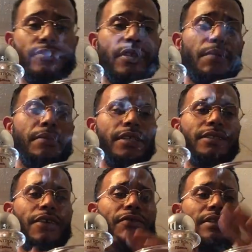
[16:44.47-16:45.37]
That means
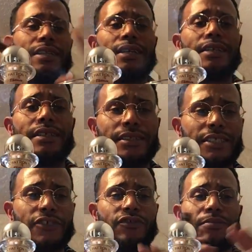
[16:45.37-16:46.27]
everything in this
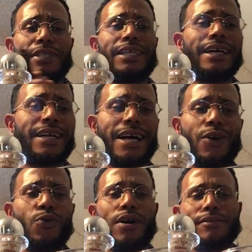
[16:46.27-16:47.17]
is from
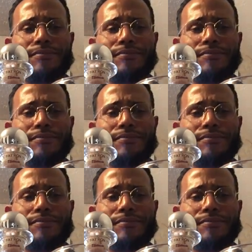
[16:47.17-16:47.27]
Nicaragua.